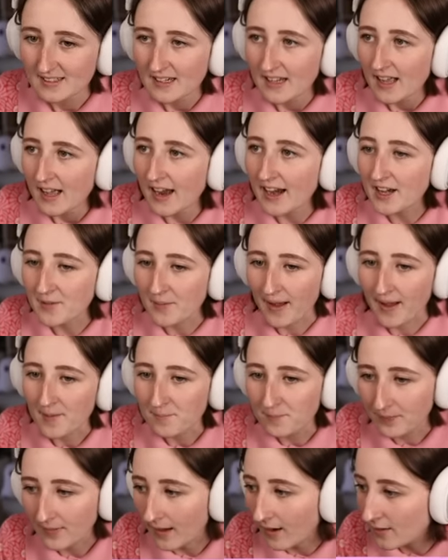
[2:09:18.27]
Anyway,
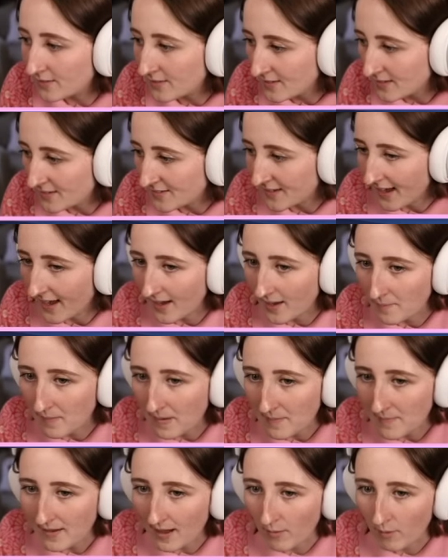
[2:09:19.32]
I was gonna say,
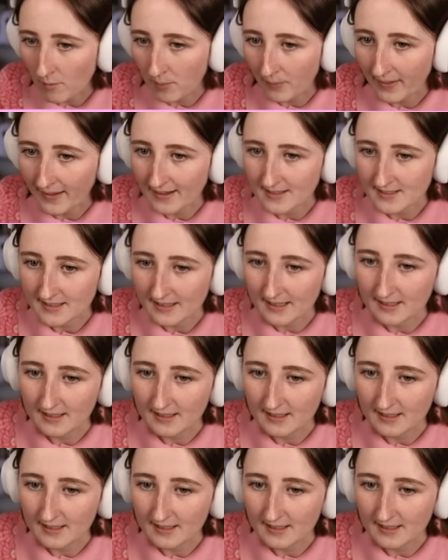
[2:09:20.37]
maybe I will plant it,